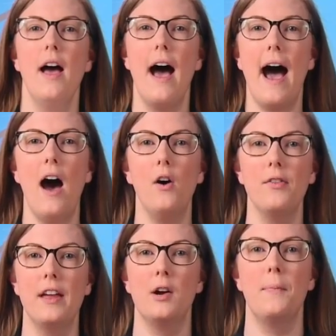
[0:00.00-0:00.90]
how
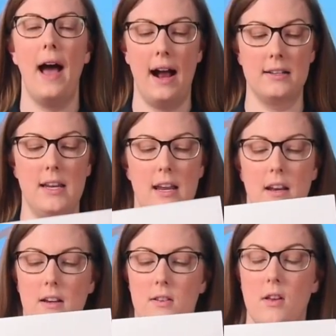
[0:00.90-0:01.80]
they are packed in
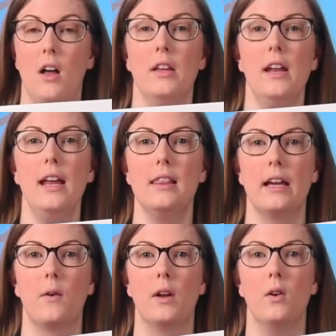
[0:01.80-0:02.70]
a solid, a
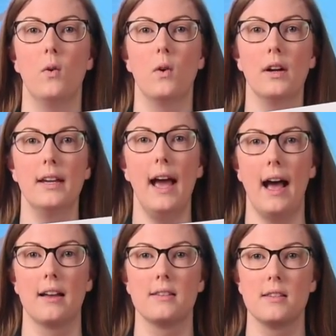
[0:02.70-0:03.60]
liquid, or
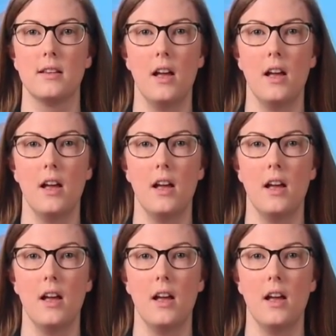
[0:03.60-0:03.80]
gas.